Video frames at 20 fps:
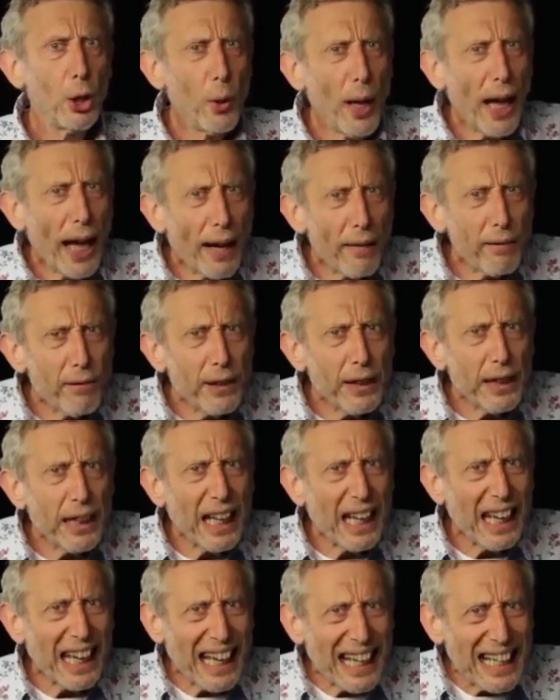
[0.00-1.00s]
You
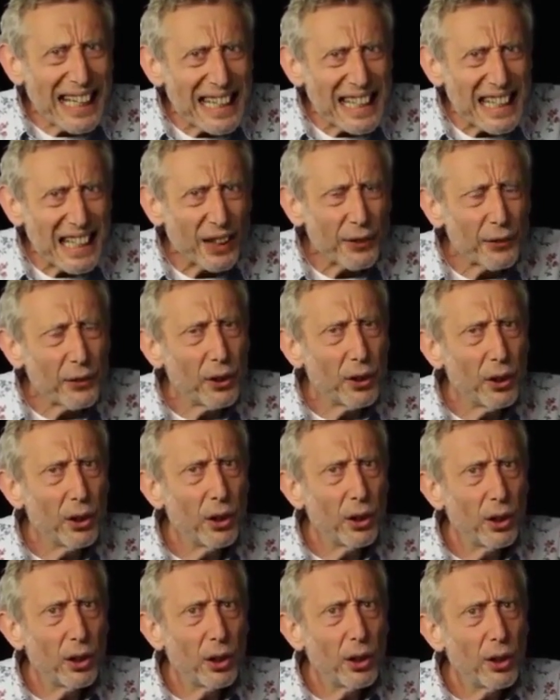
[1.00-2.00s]
haven't eaten
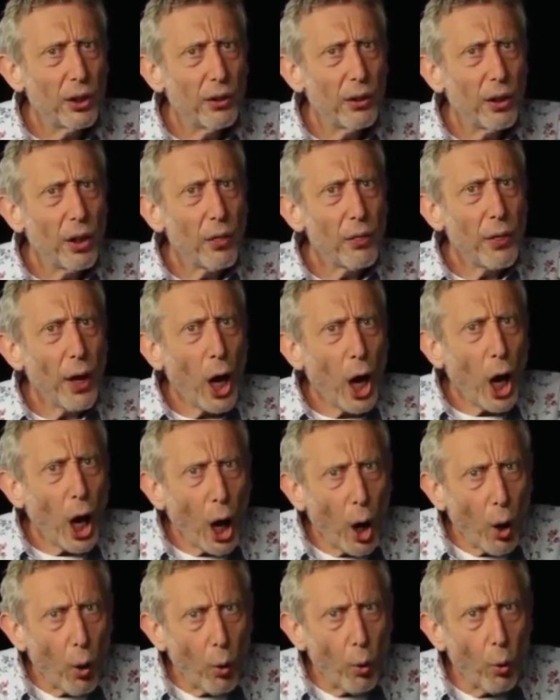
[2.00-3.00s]
the
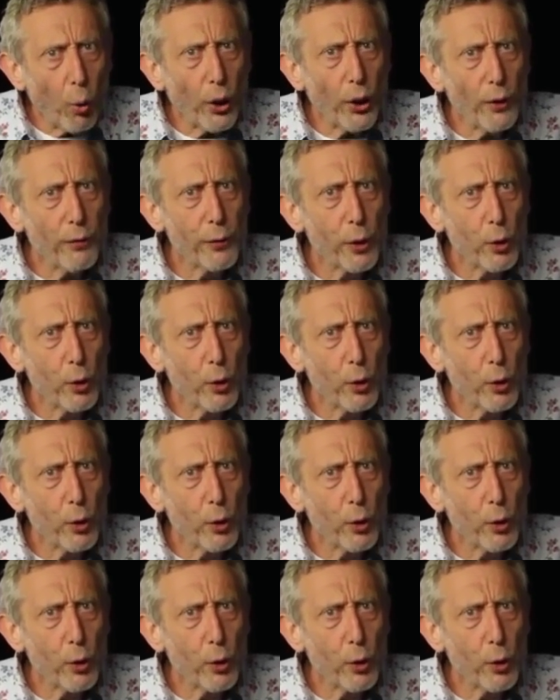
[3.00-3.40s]
whole